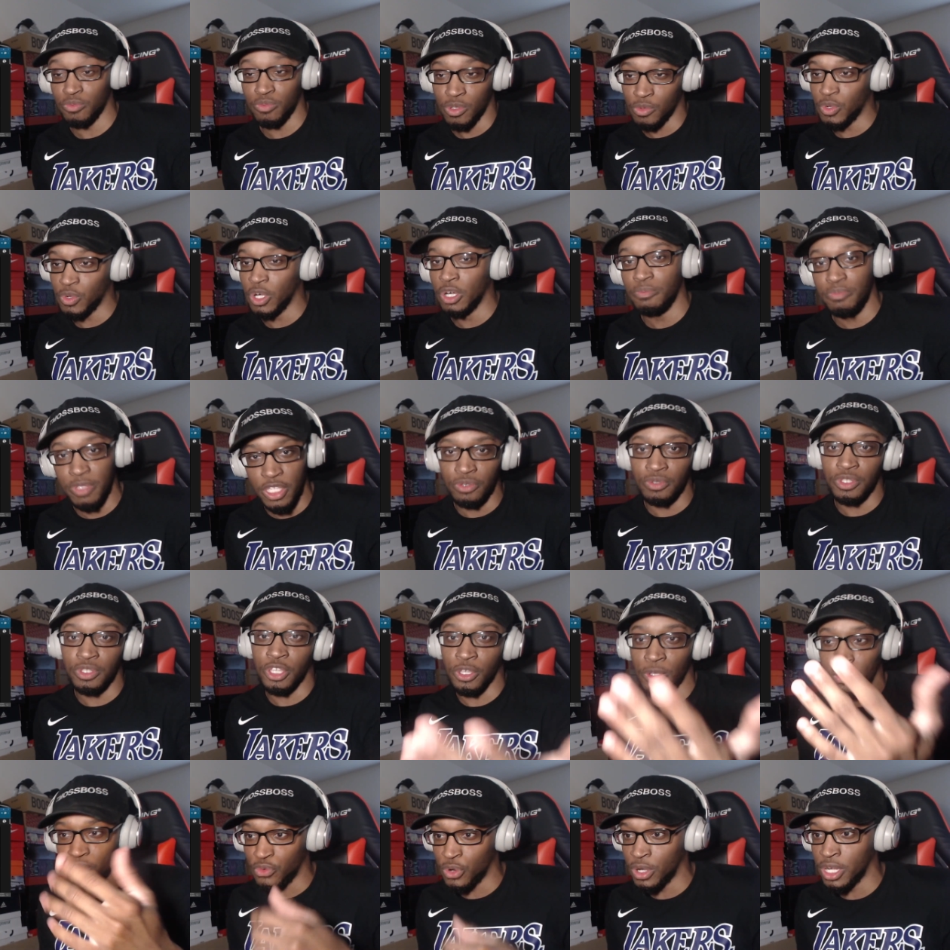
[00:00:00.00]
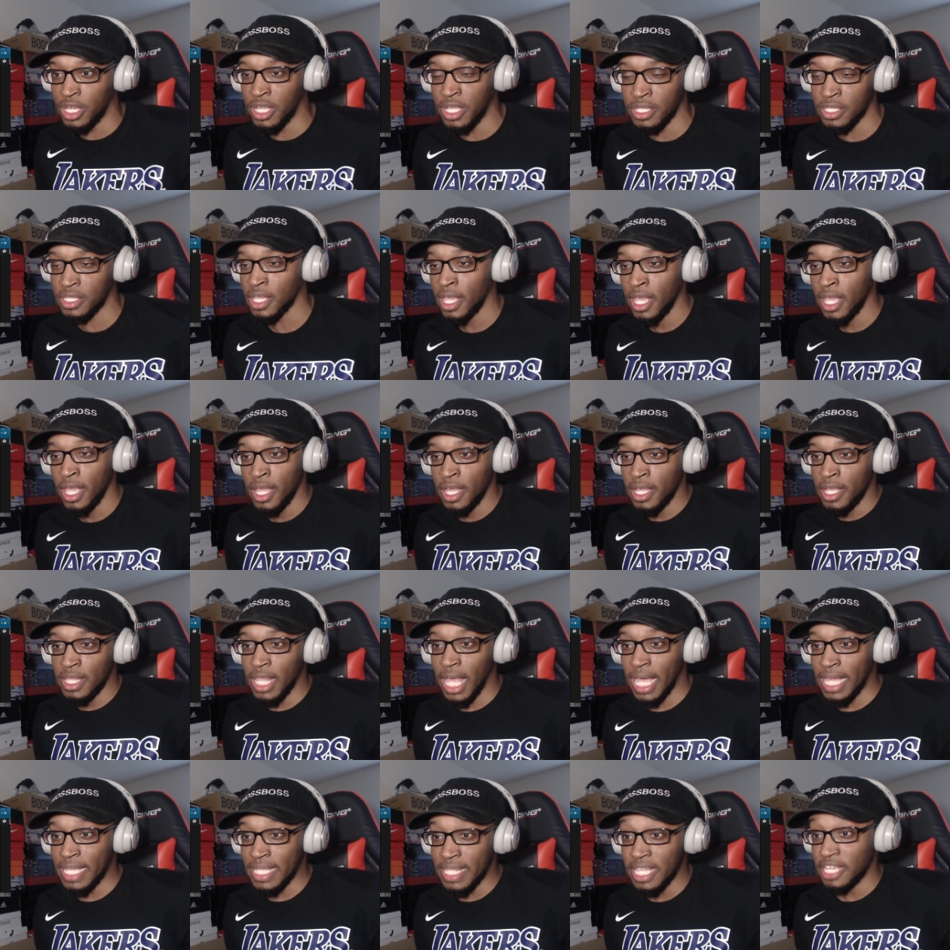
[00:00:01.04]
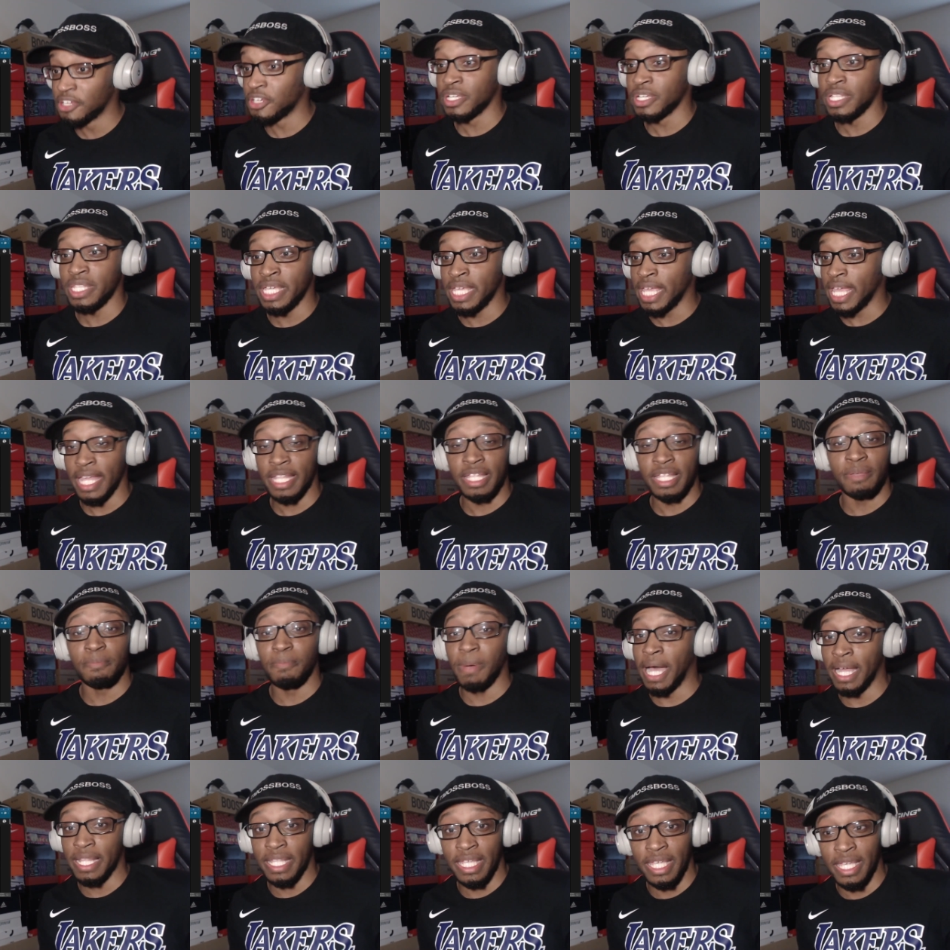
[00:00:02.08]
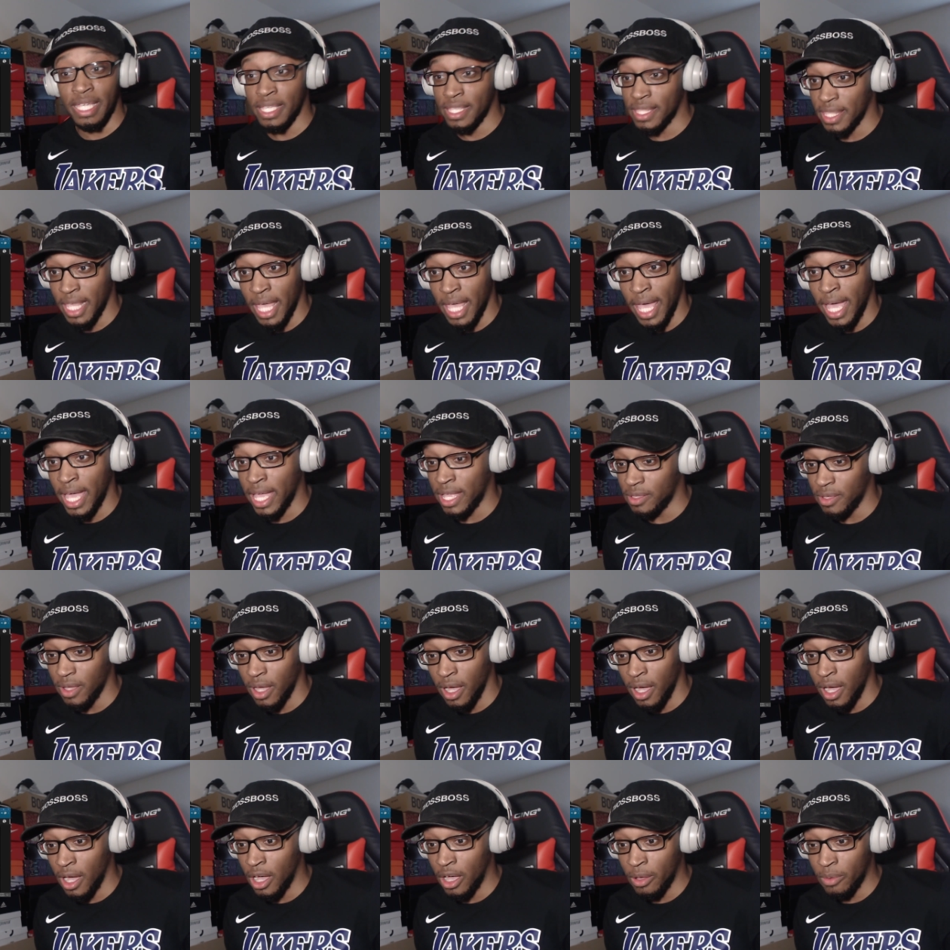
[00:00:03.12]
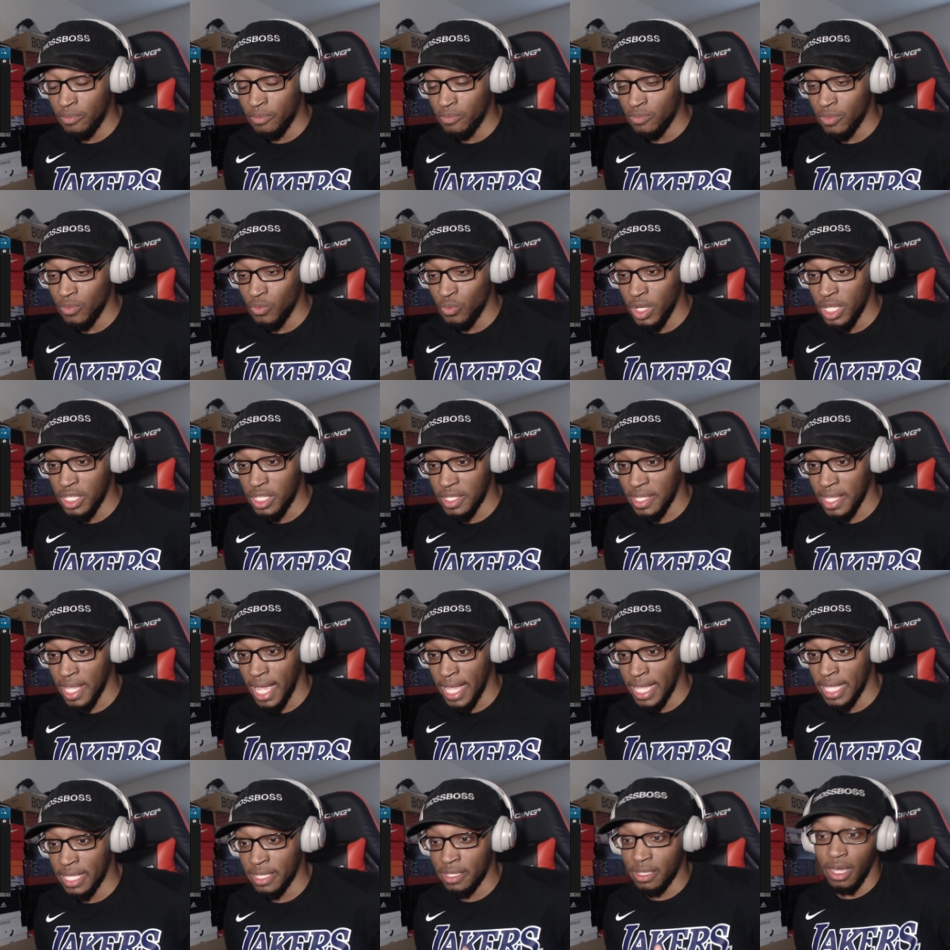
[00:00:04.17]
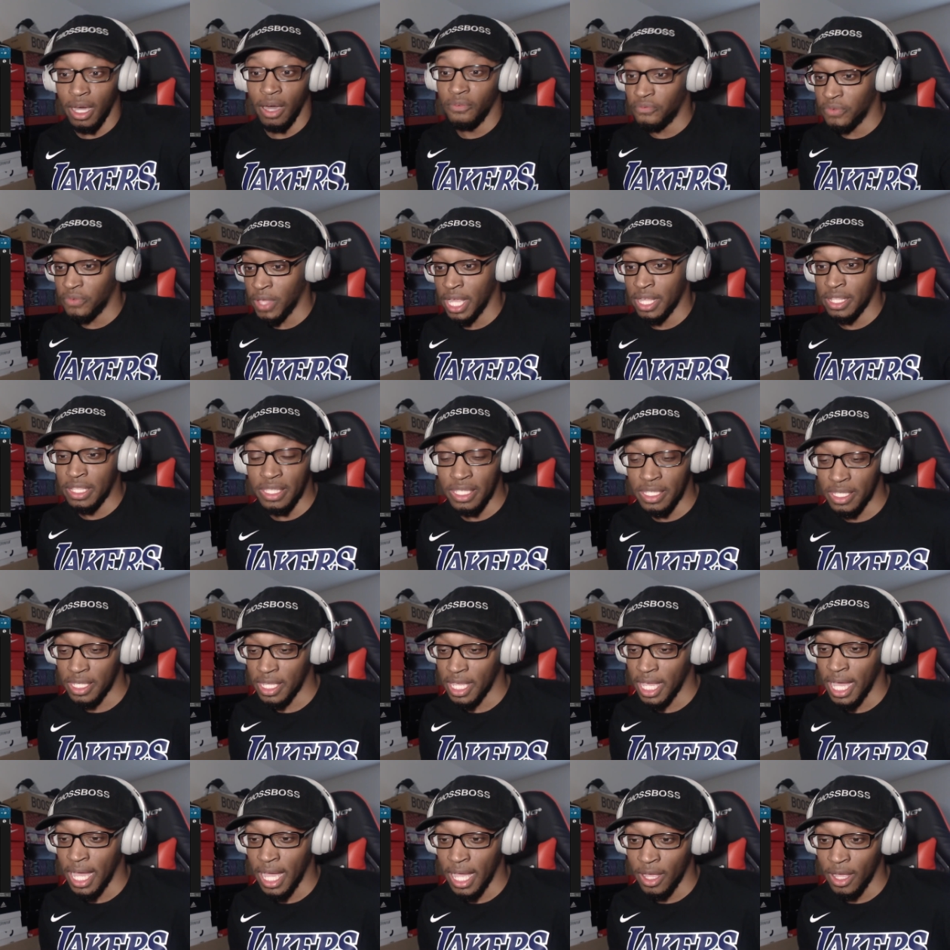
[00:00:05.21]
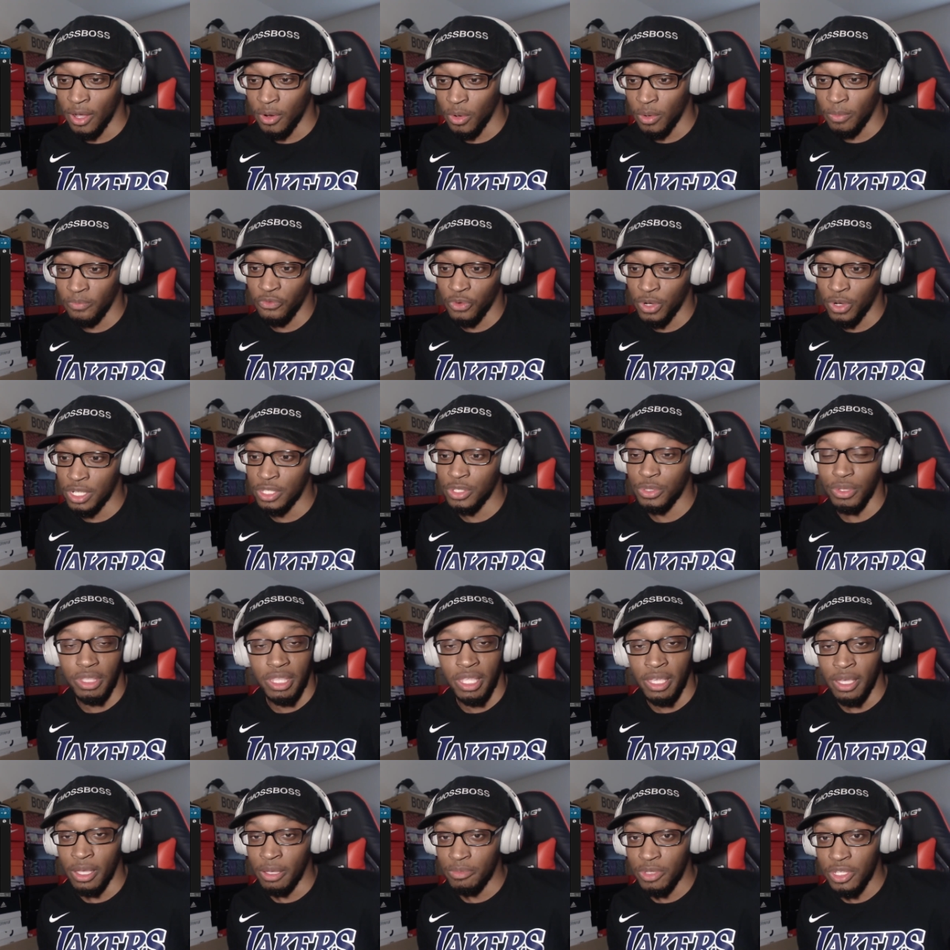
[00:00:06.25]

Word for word: Well, YouTube friends, like literally anybody that um, was like a fan of this guy or friends with him.